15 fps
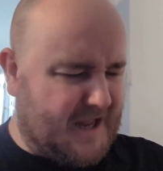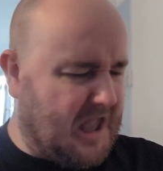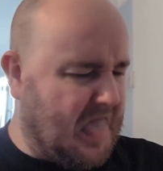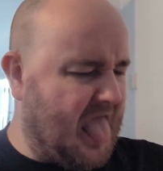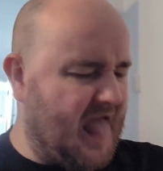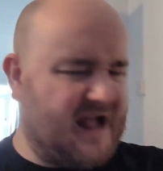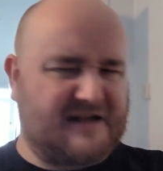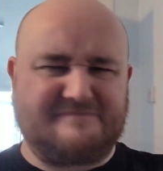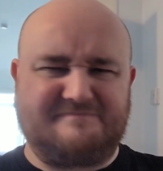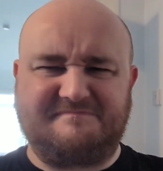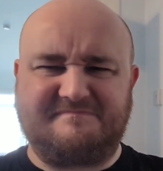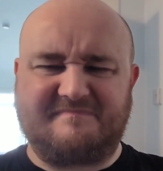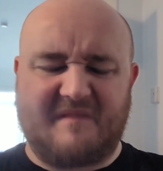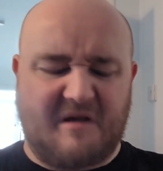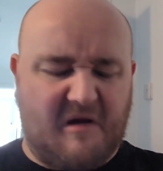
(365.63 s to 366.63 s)
Ugh.
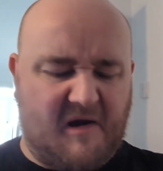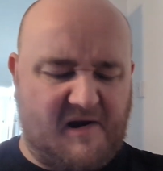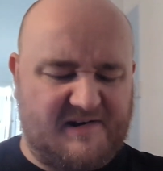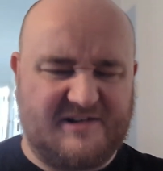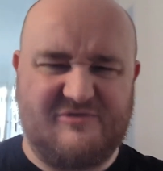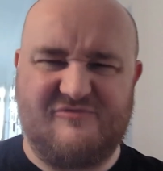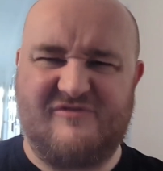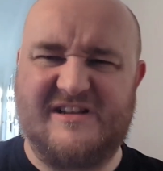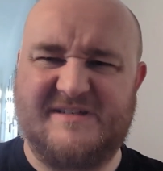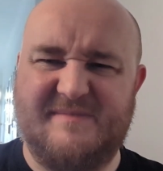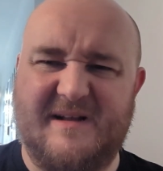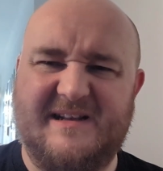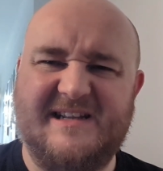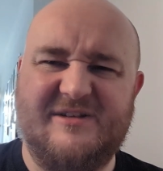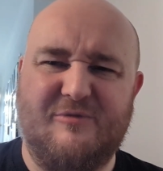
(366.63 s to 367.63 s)
Oh, I need to go rinse
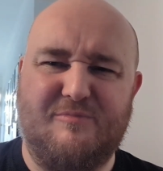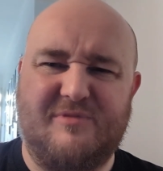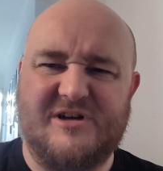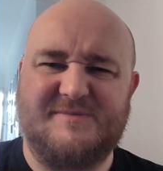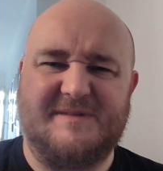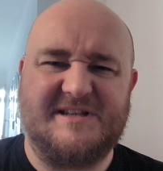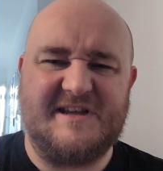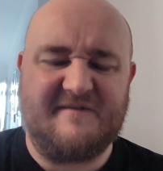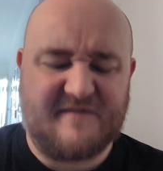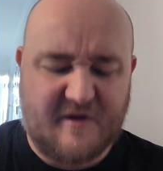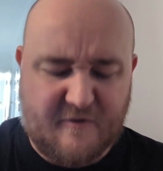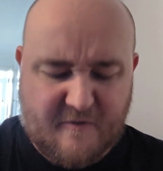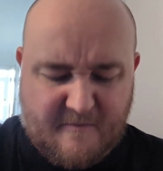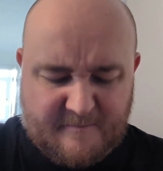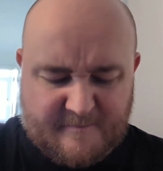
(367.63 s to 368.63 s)
I need to go brush my teeth now.